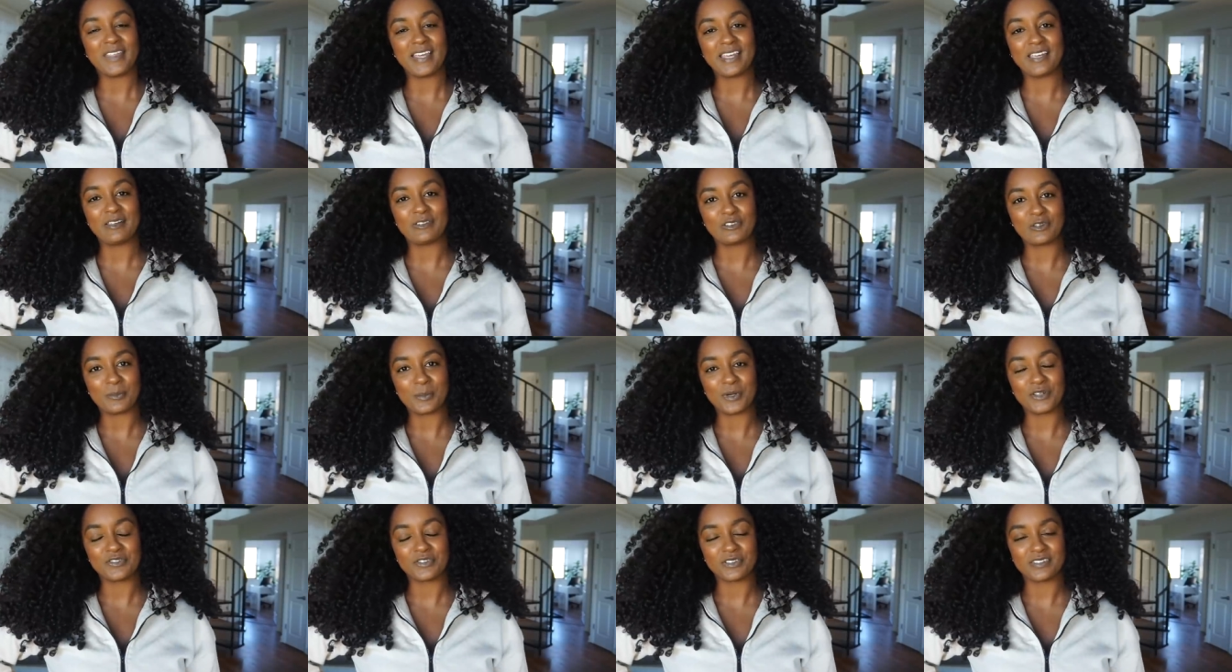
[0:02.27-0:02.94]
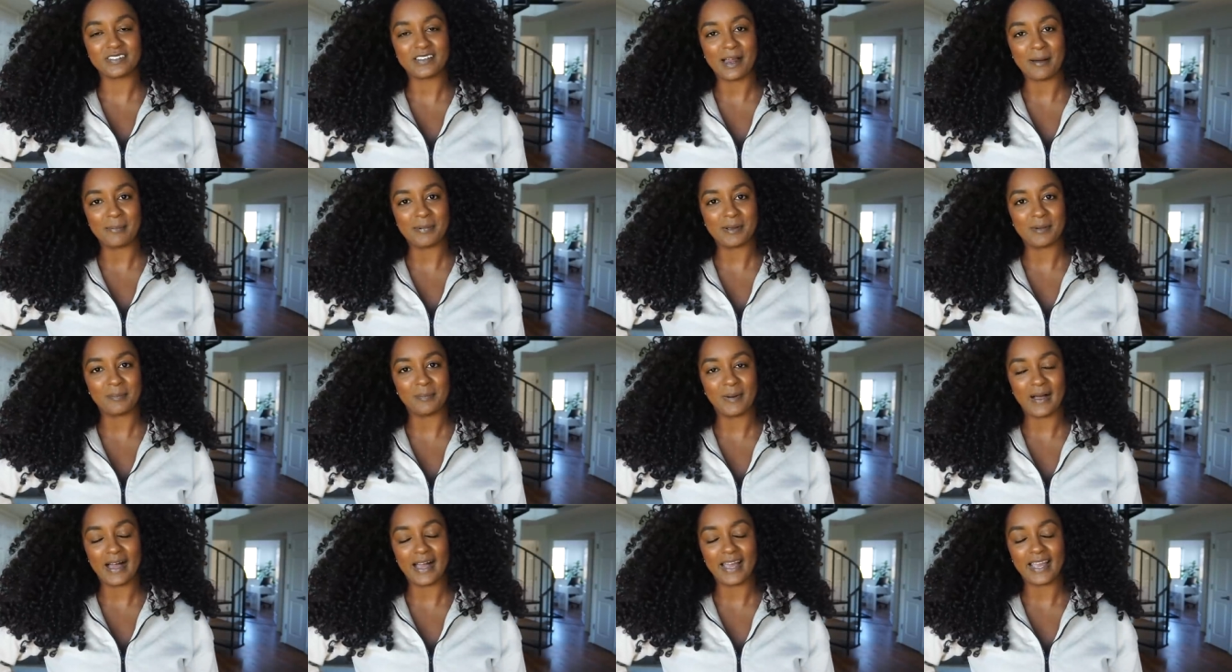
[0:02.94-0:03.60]
Thank you so much for
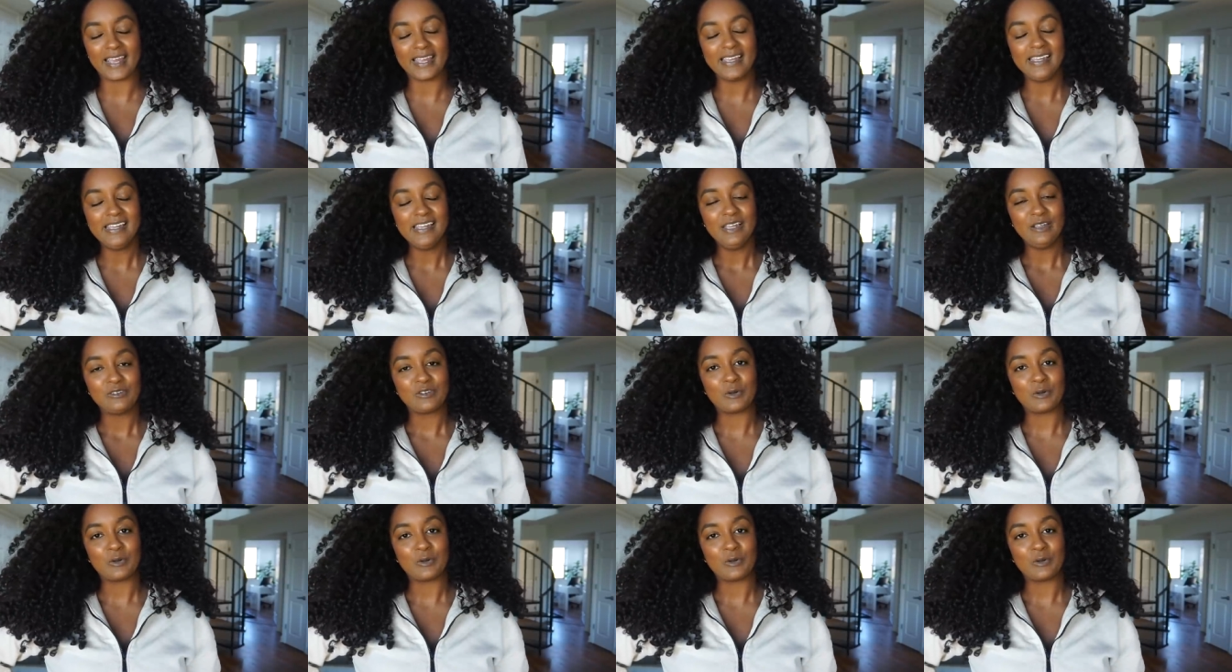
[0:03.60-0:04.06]
stopping by.